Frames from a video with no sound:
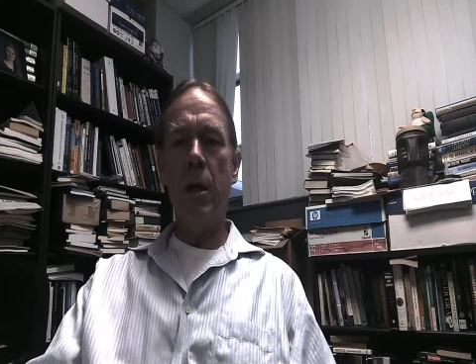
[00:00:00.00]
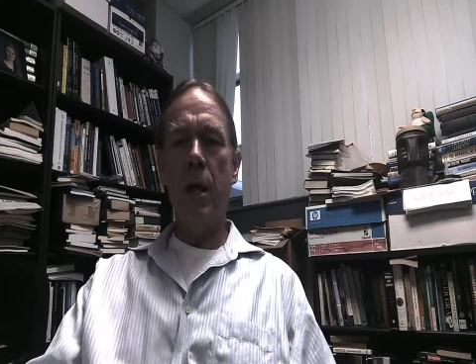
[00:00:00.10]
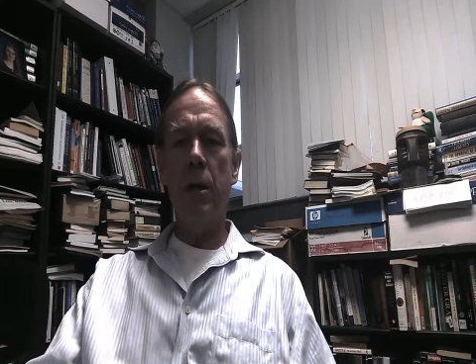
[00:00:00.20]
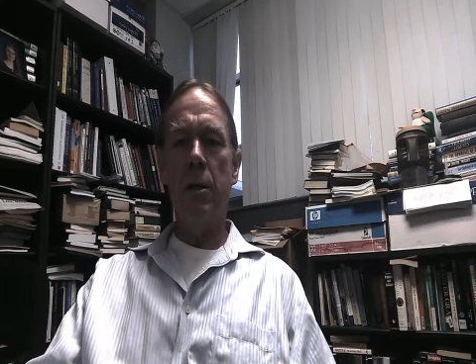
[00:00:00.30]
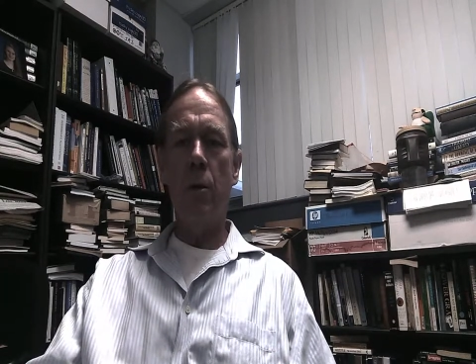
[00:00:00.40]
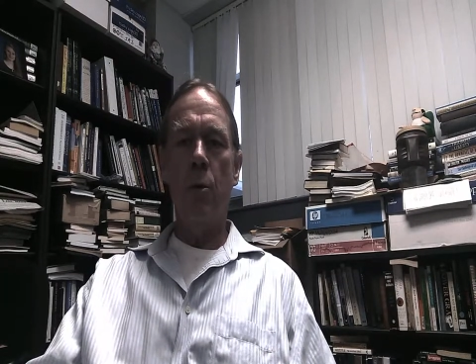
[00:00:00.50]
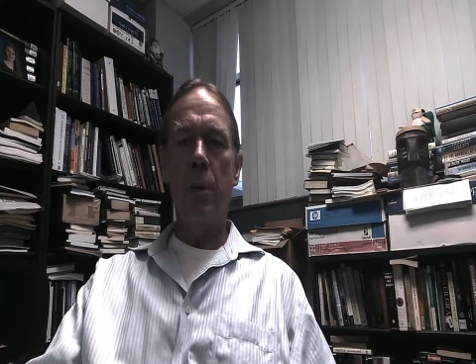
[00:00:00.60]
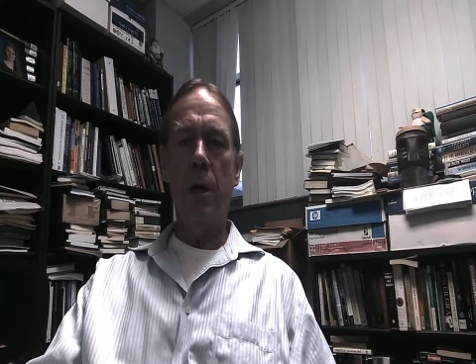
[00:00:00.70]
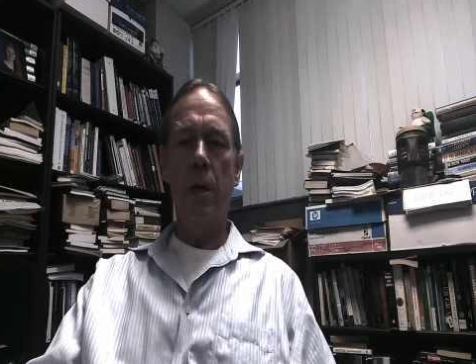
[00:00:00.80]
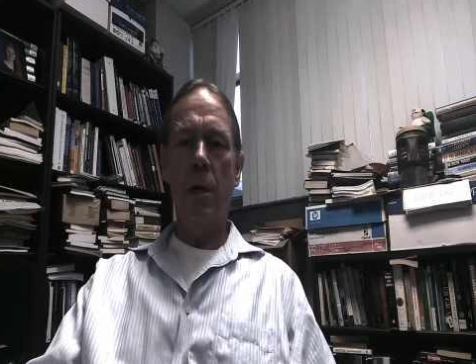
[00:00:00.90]
I can go to
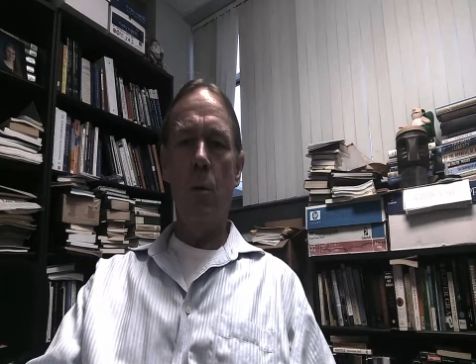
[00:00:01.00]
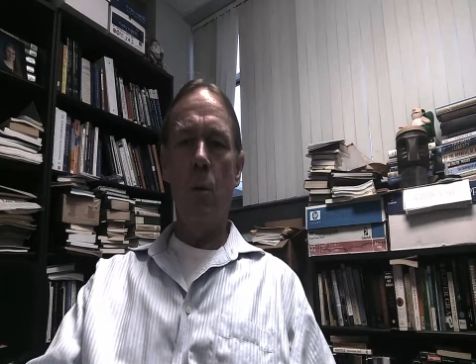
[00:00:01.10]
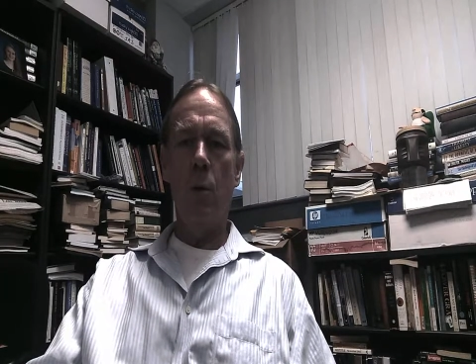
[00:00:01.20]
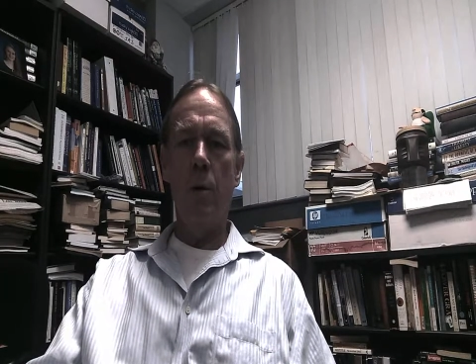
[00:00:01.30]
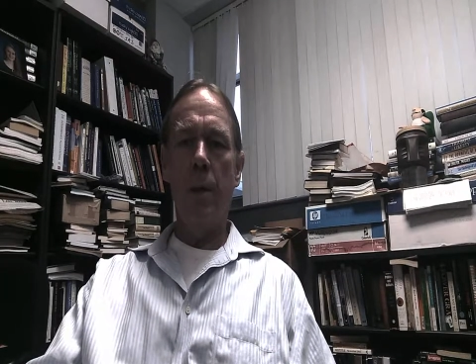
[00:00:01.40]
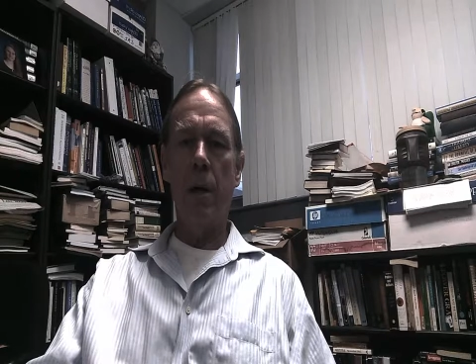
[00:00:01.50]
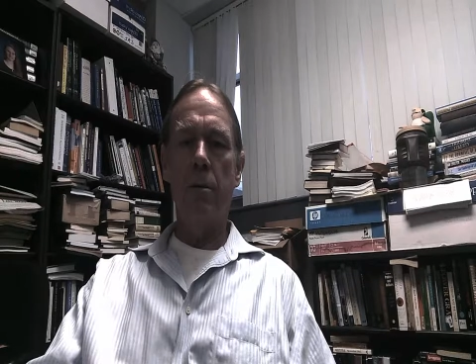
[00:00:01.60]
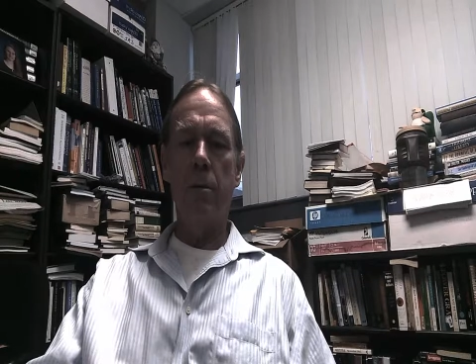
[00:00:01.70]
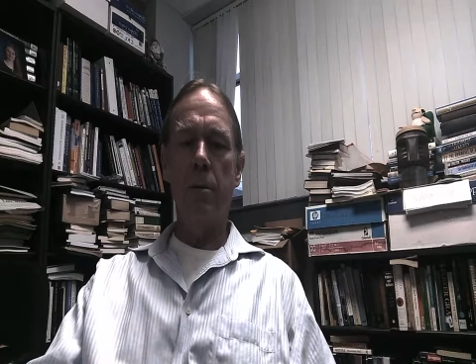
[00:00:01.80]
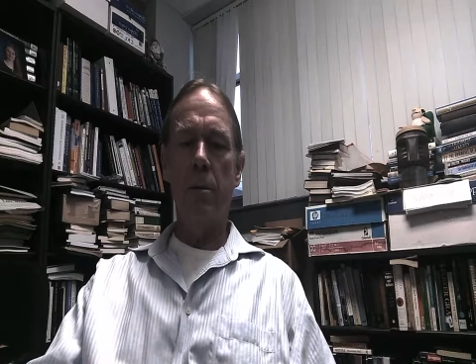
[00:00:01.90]
bed and worry
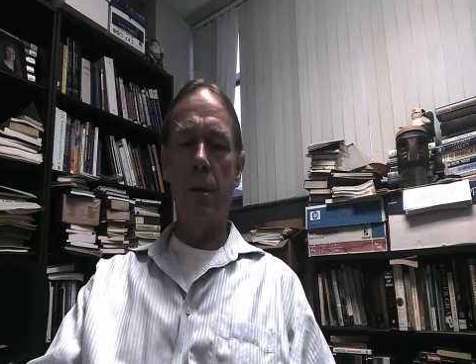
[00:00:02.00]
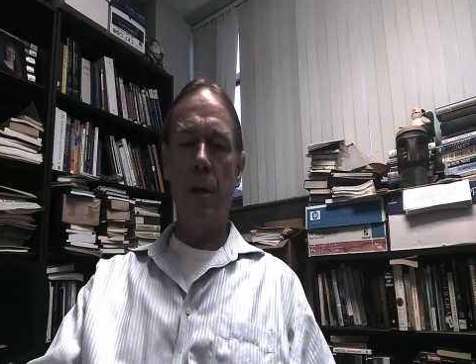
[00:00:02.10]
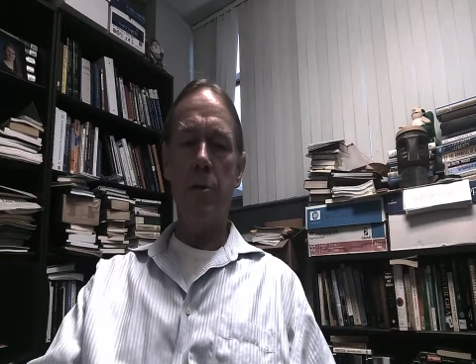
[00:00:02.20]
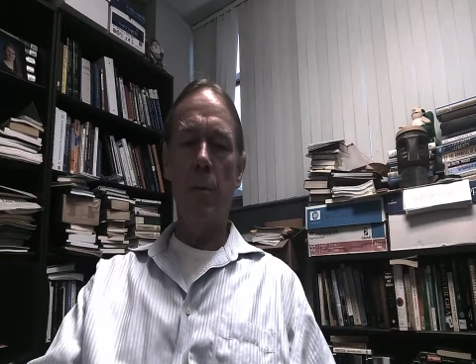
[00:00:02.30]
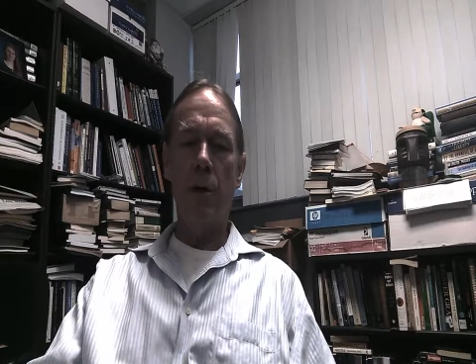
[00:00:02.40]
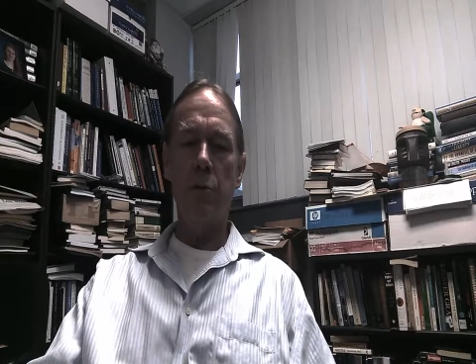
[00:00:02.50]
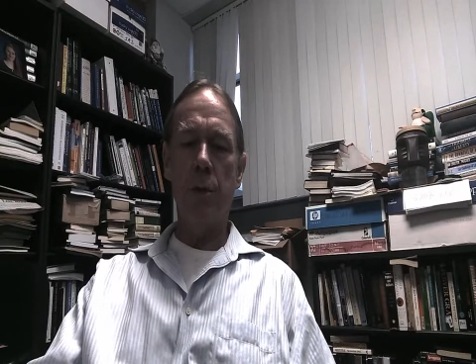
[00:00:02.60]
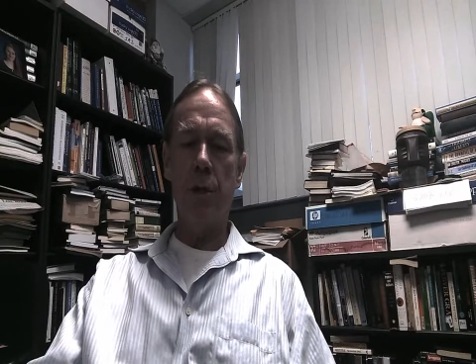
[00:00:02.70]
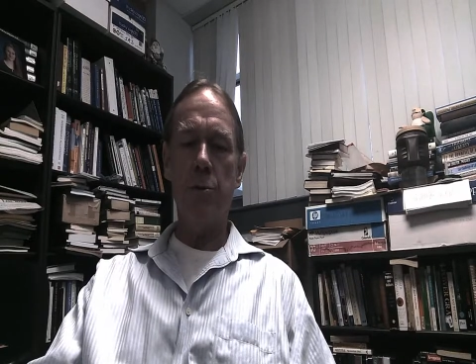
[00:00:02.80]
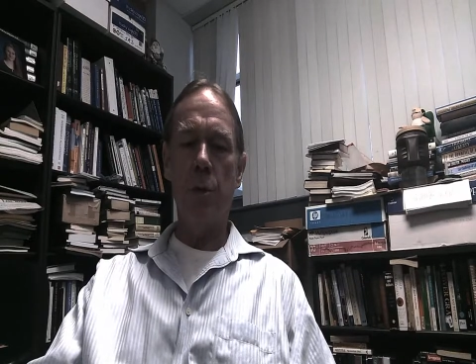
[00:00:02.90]
about the next module
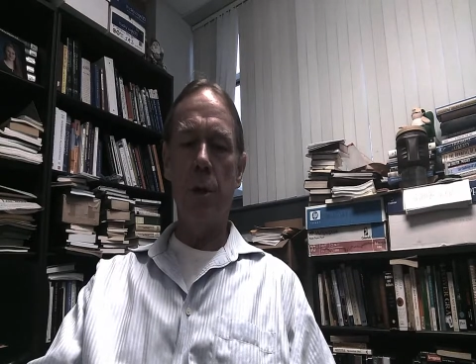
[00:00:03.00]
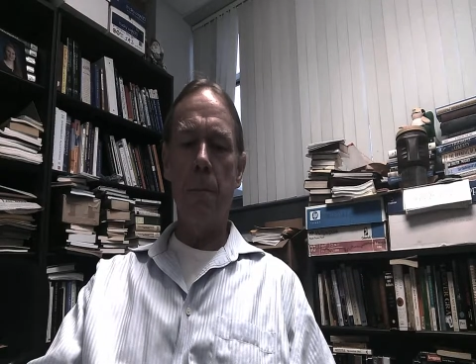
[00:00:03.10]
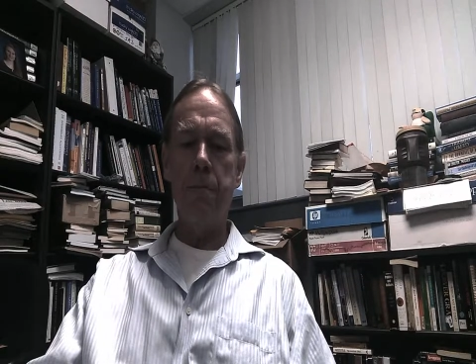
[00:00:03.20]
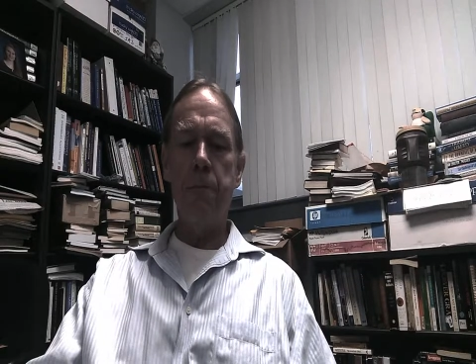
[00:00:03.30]
next week.